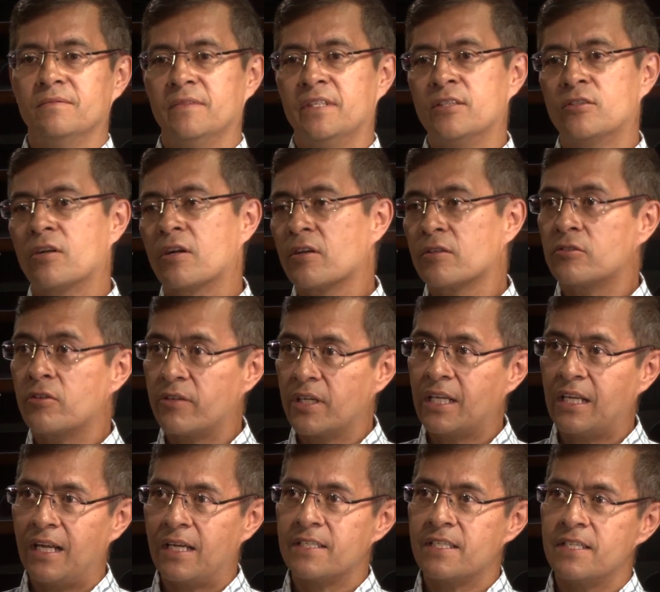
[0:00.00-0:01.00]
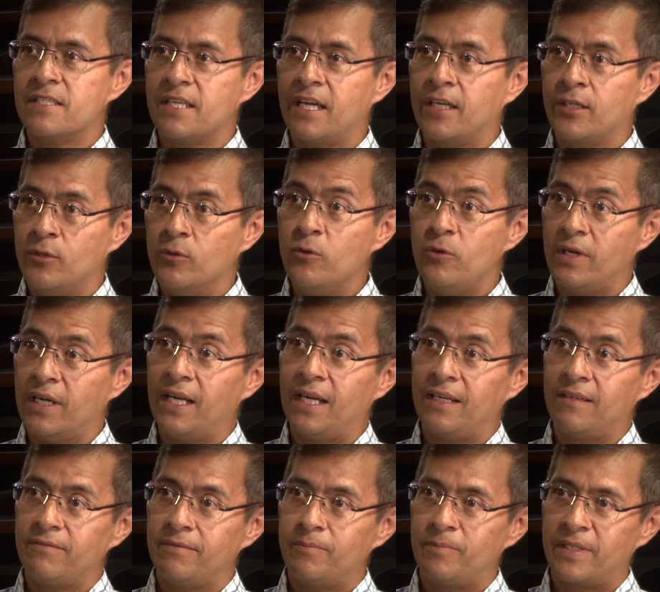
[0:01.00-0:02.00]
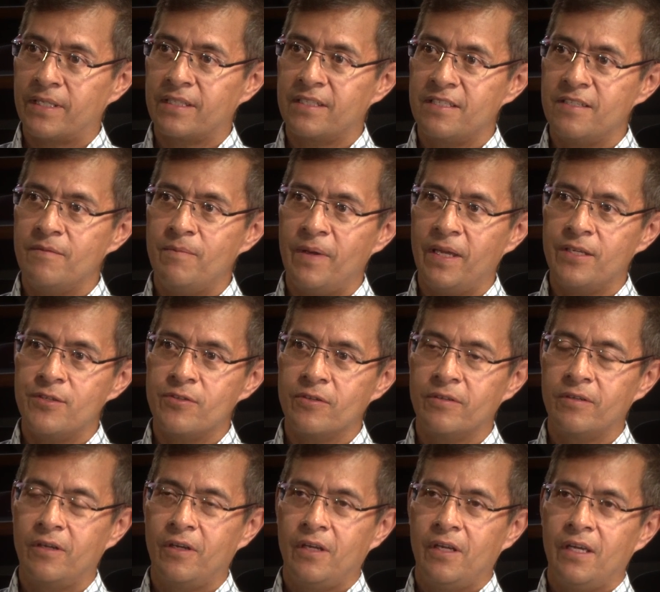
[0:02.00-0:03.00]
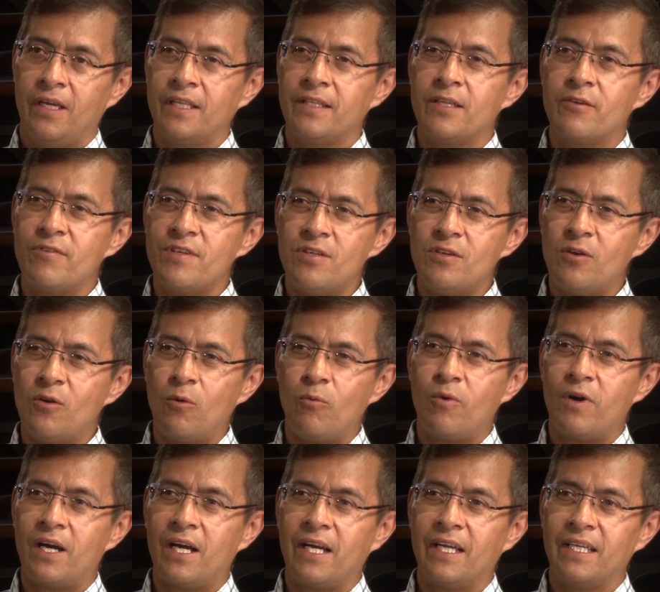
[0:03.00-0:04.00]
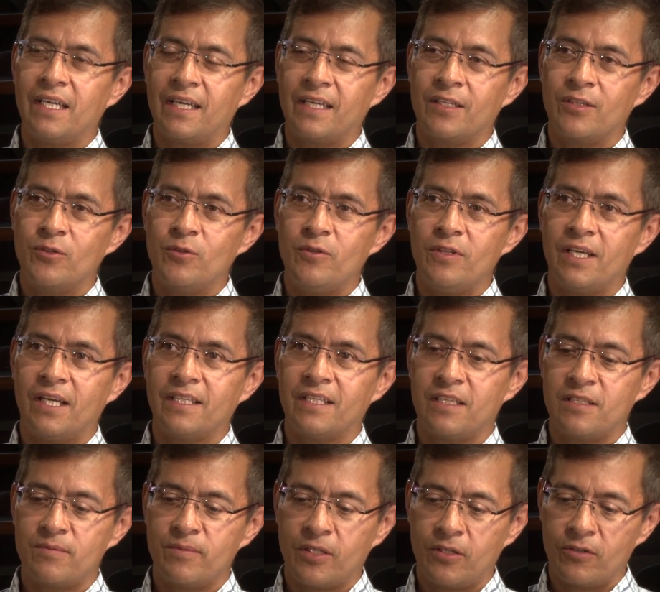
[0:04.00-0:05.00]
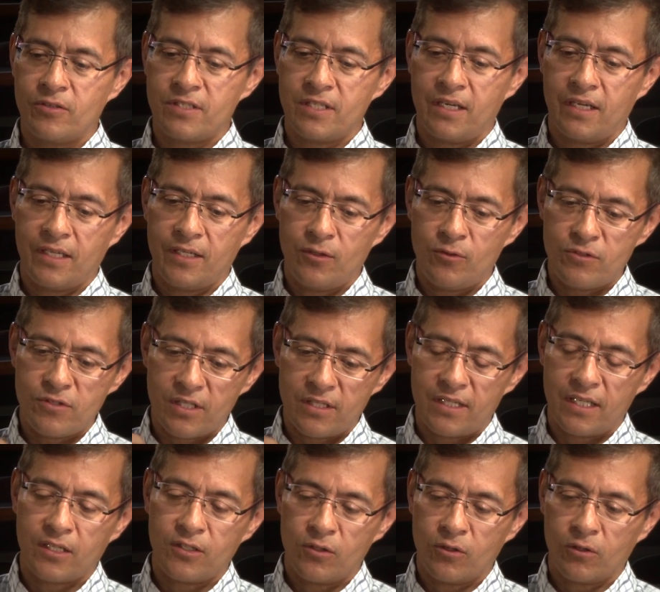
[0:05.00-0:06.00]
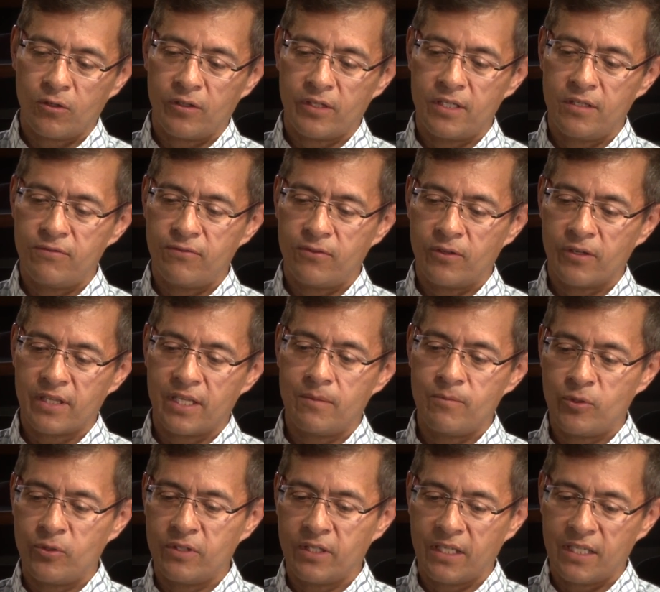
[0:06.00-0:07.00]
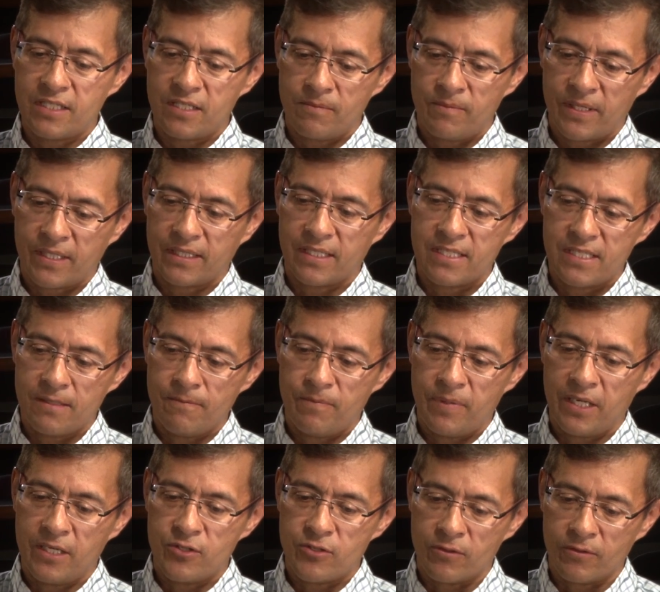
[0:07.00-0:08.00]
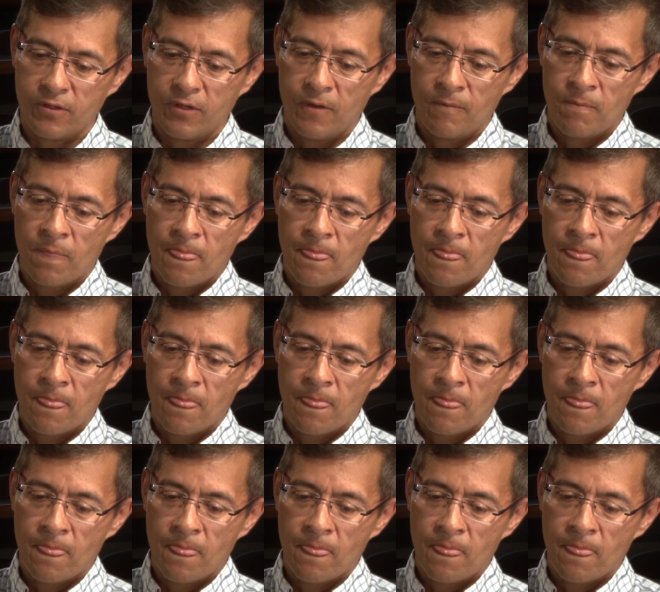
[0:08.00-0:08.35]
introductory classes, I do have participation. And the reason why I do that is because I use the technology for them to engage in participation.